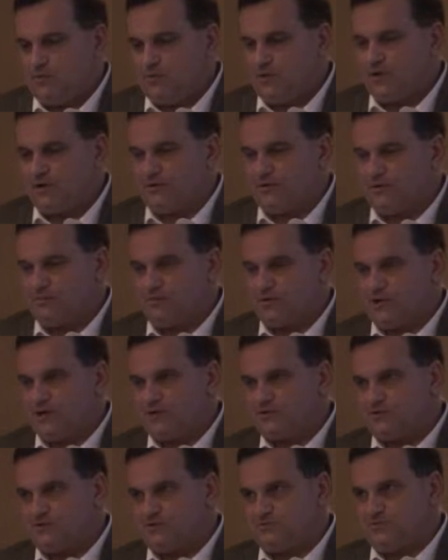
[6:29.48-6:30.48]
We are in the
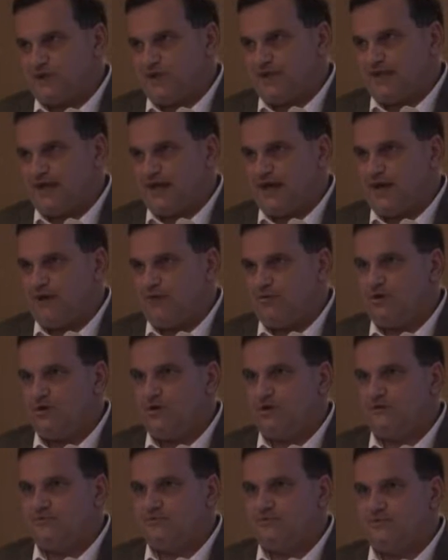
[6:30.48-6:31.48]
process right now
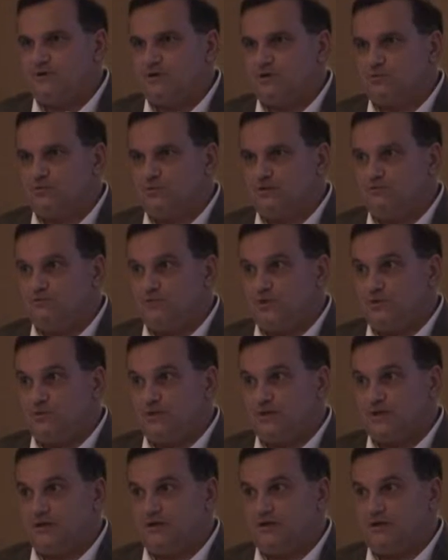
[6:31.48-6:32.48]
of
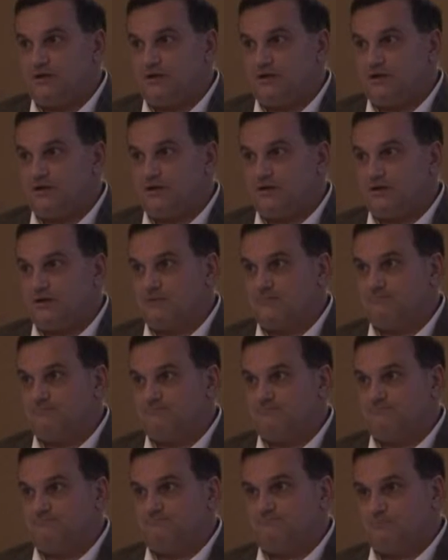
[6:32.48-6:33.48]
reviewing our
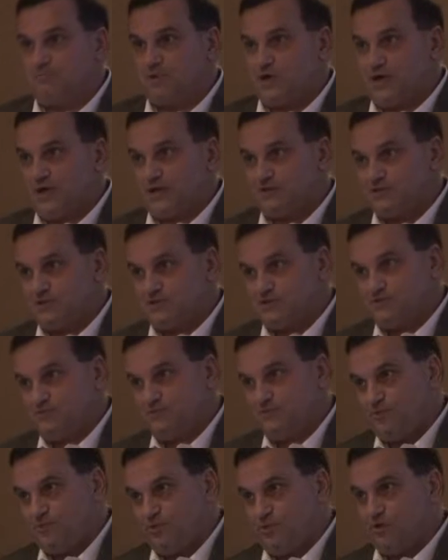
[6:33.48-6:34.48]
process
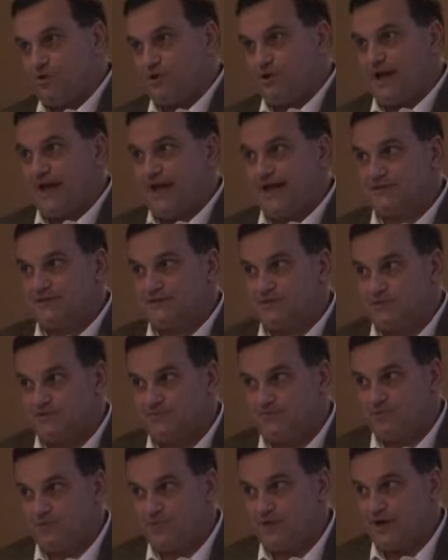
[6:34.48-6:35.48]
for
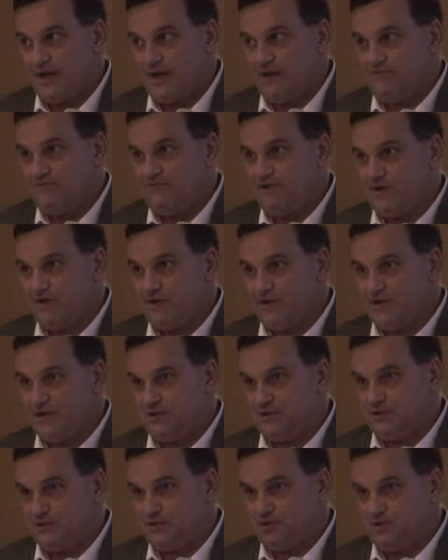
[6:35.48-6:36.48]
asking for a
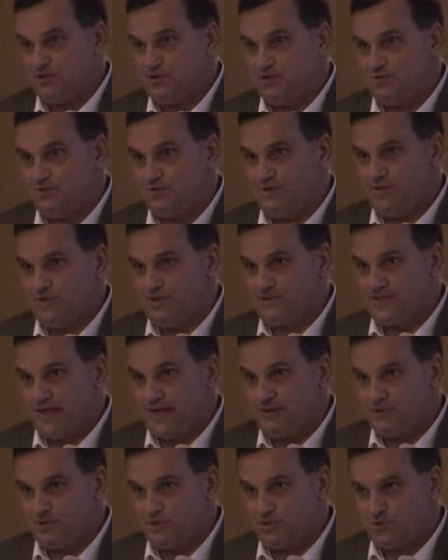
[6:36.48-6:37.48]
variance to the
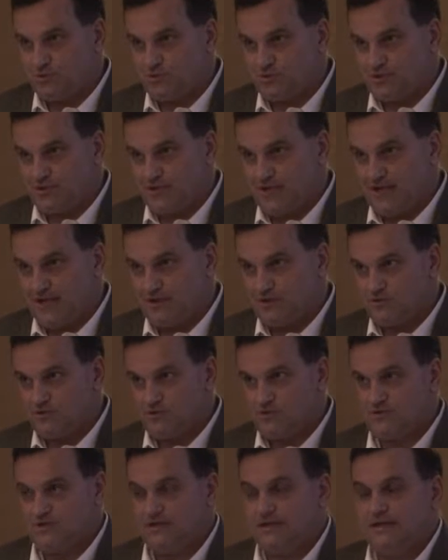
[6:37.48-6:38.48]
established core
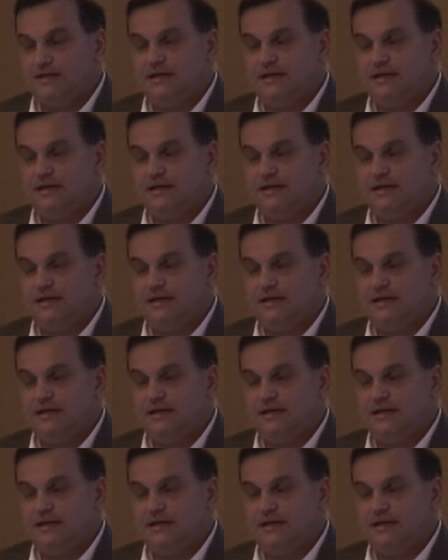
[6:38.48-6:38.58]
standards.